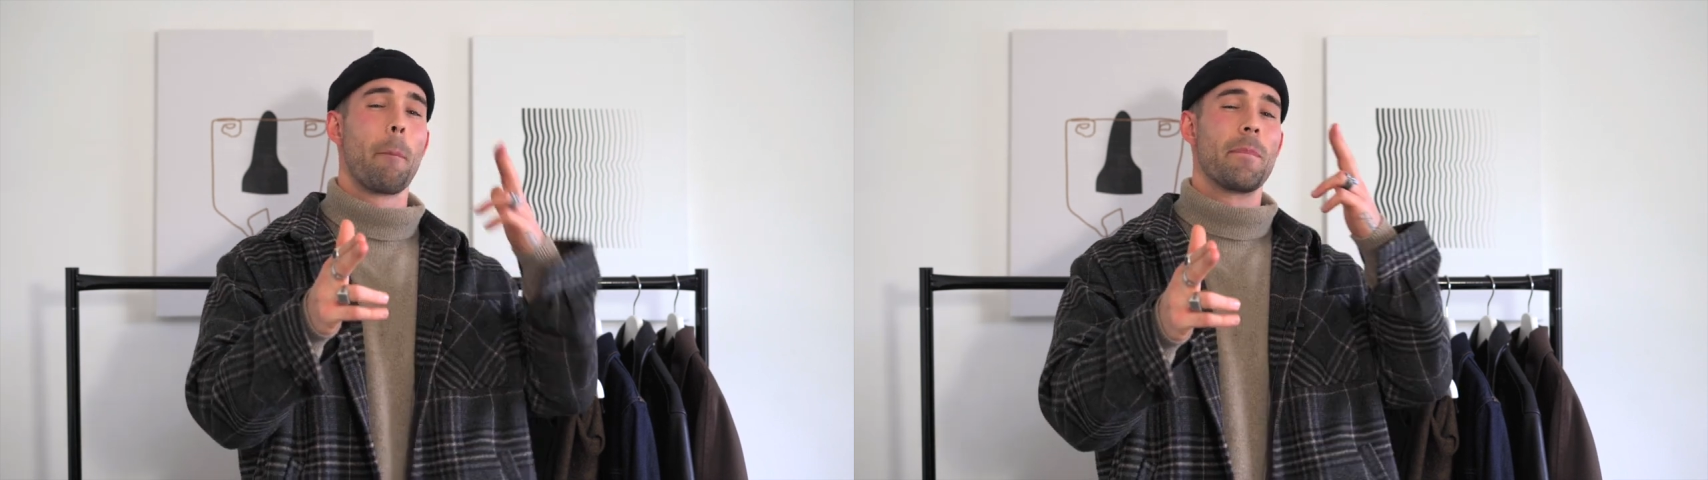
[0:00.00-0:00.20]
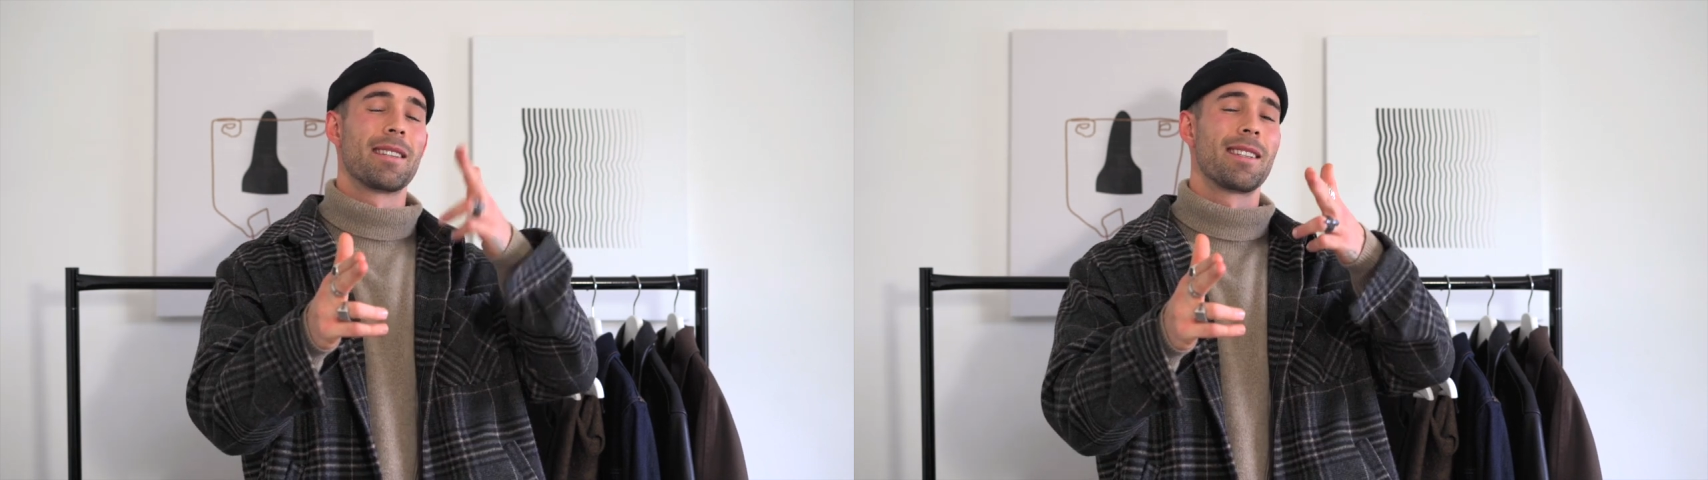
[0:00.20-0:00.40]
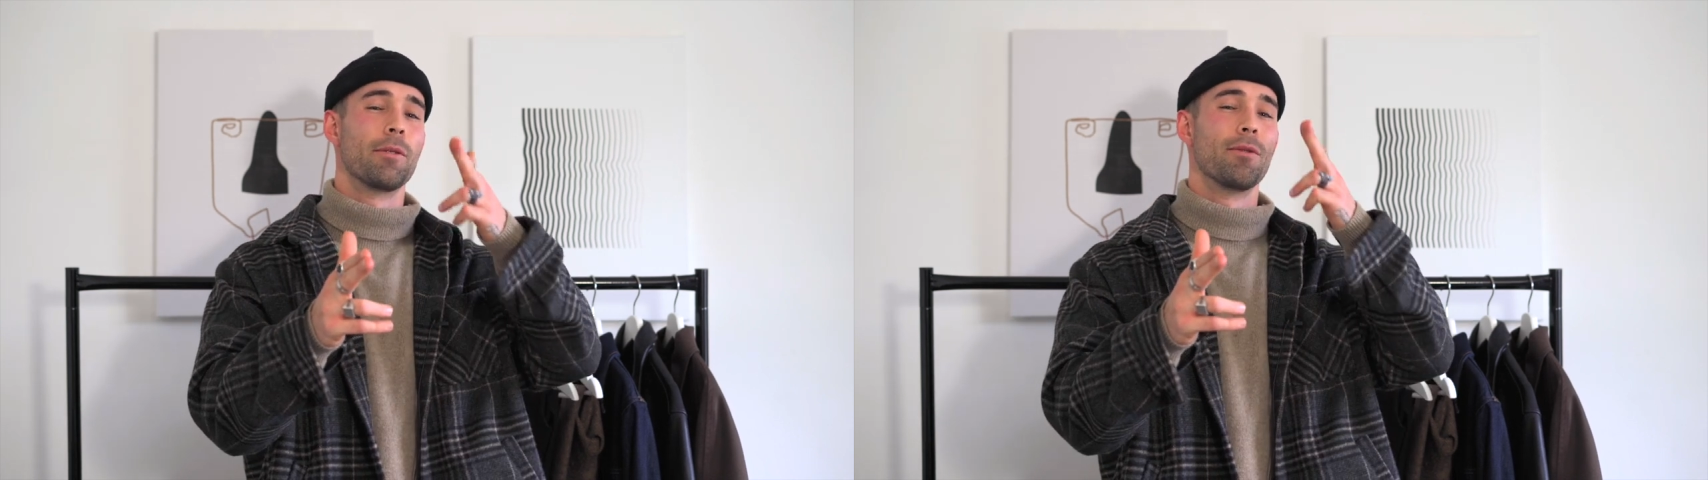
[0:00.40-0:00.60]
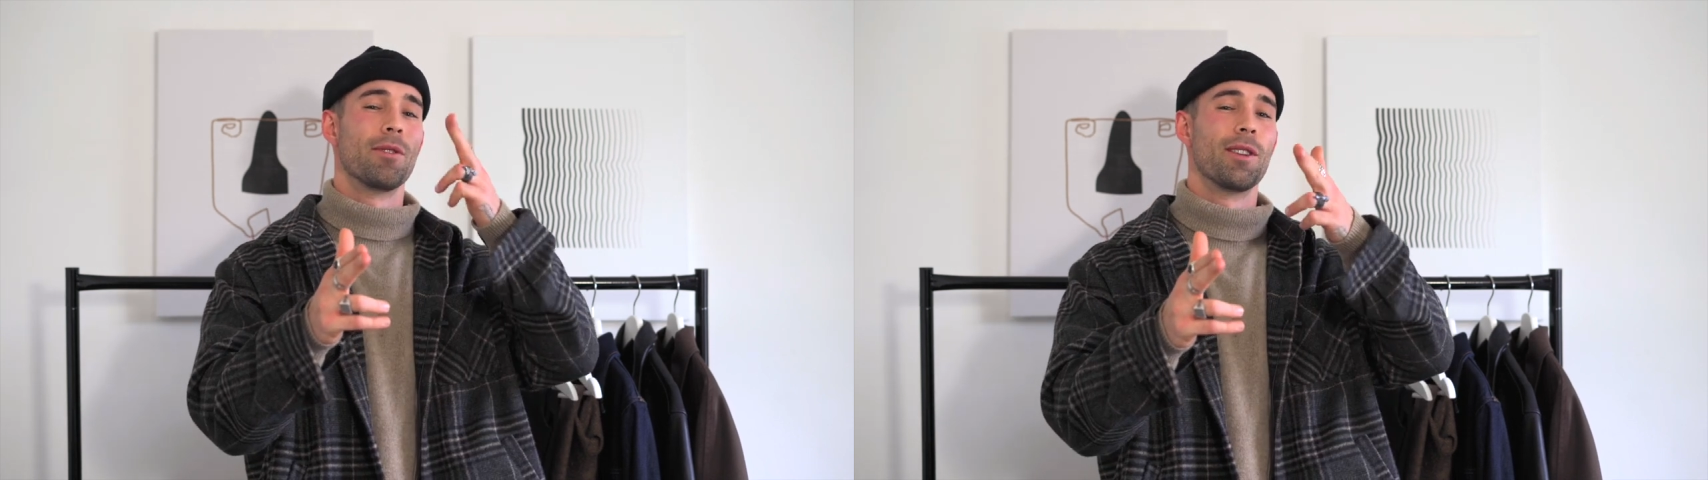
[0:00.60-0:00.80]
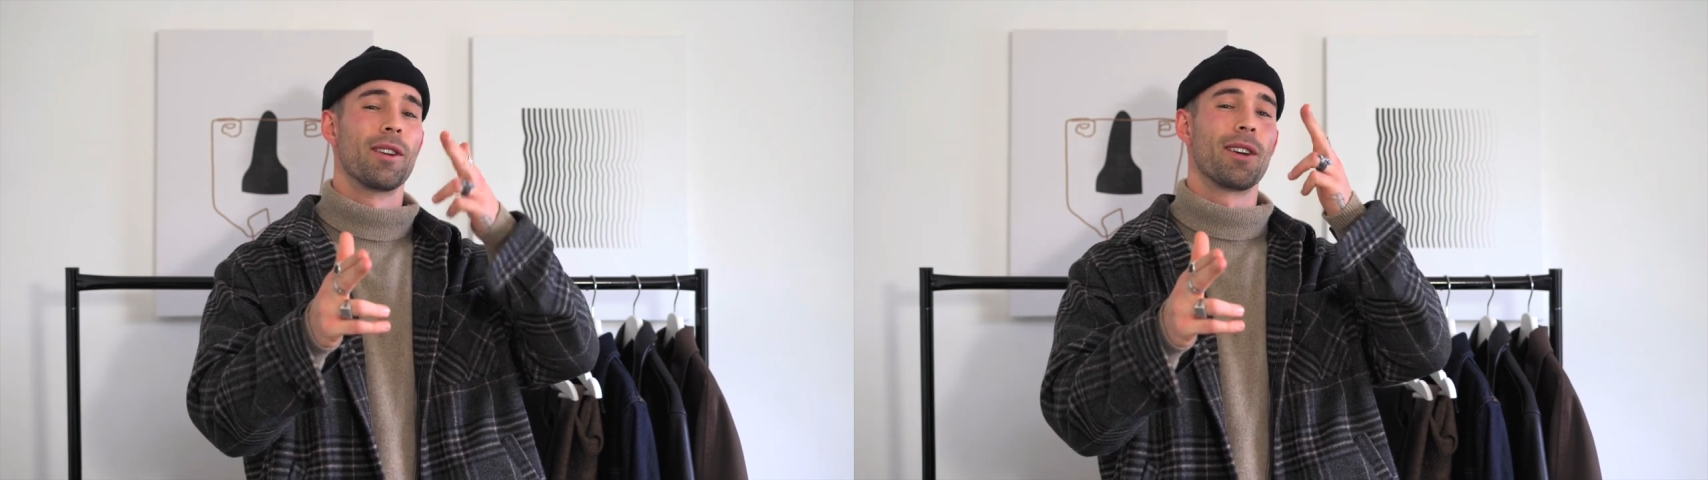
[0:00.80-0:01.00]
but still
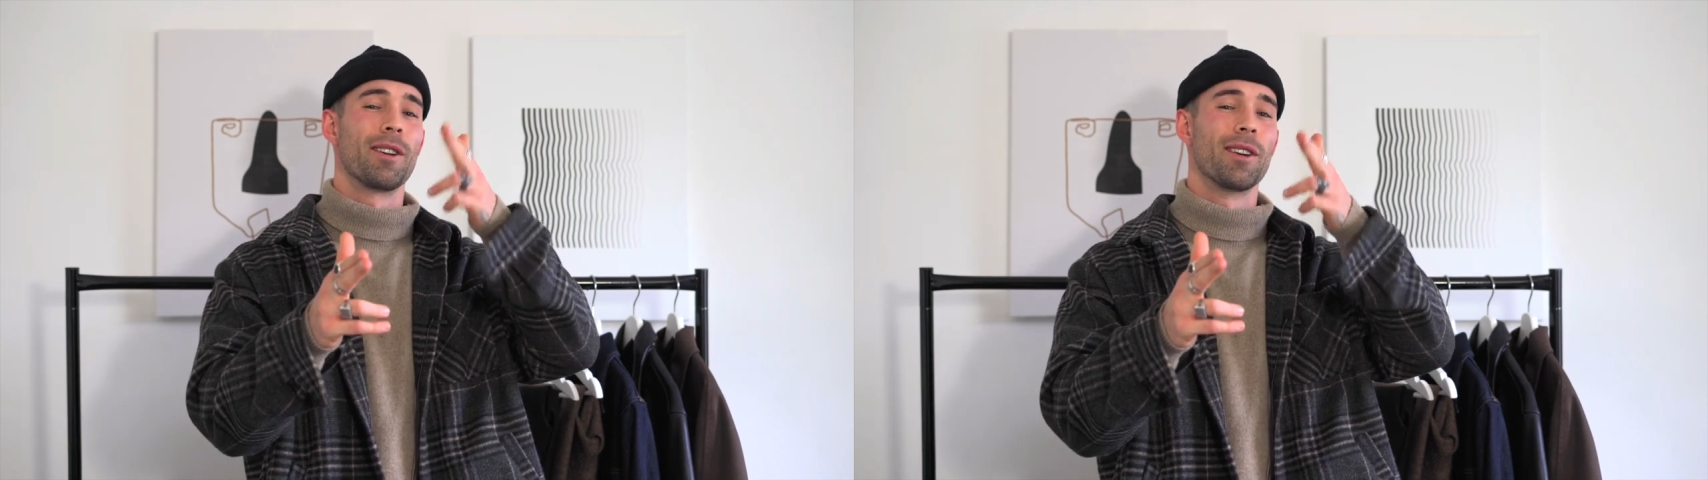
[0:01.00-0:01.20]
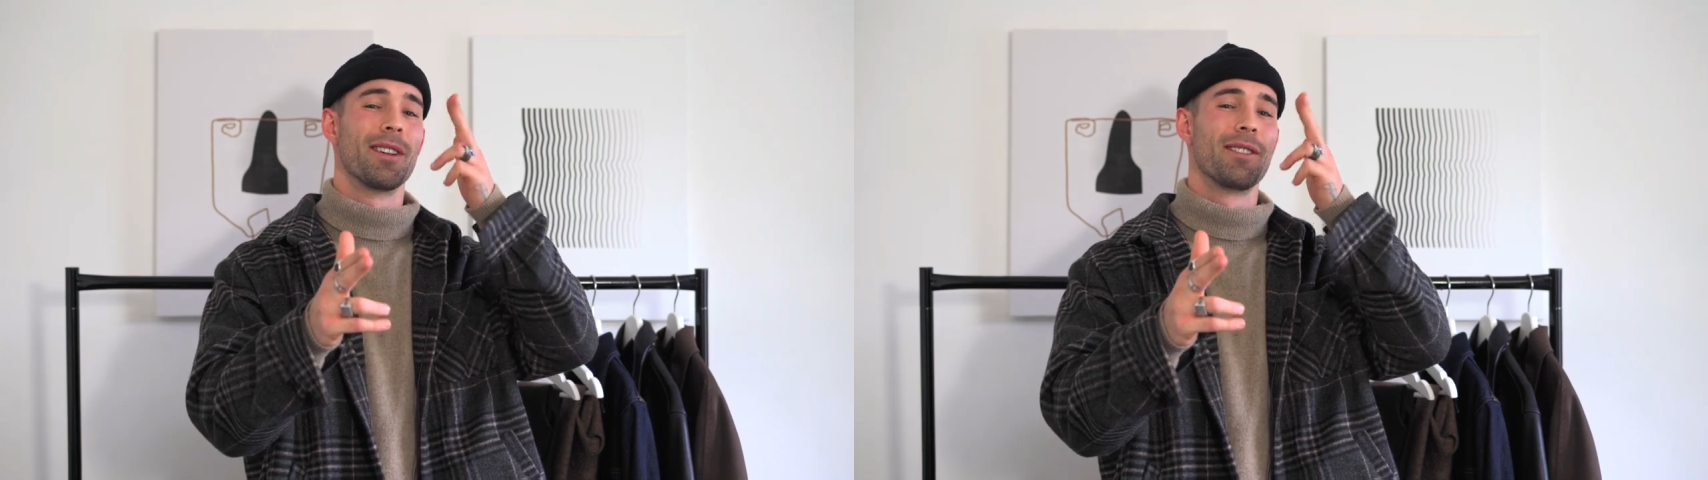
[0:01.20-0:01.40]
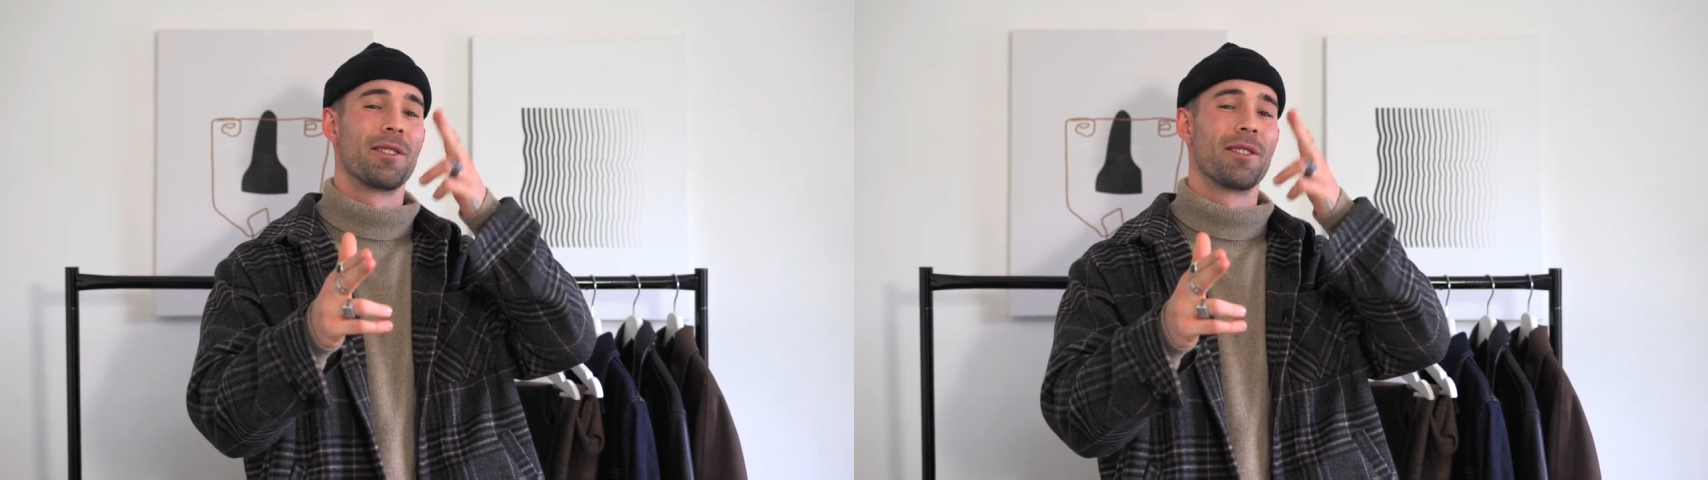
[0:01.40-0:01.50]
look good